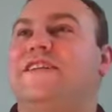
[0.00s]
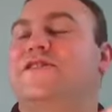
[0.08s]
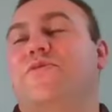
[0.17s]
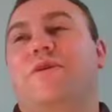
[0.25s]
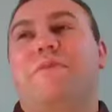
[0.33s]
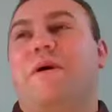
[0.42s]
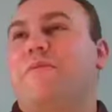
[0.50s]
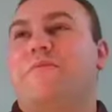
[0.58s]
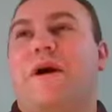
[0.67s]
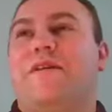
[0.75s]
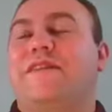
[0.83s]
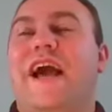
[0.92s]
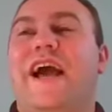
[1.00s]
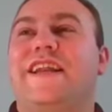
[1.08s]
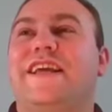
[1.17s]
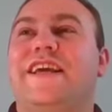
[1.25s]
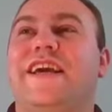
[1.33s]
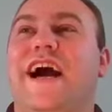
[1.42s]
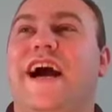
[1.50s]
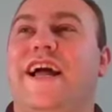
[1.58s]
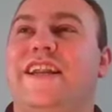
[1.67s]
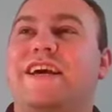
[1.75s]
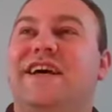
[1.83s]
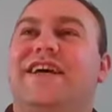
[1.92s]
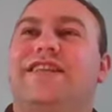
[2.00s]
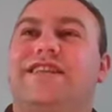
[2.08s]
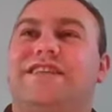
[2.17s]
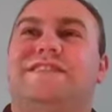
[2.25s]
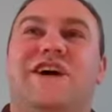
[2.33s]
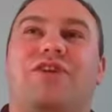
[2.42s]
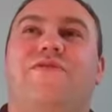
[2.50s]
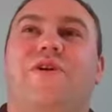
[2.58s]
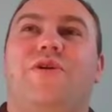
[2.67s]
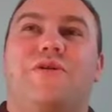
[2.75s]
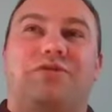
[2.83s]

I still remember my dad, he got this cell phone.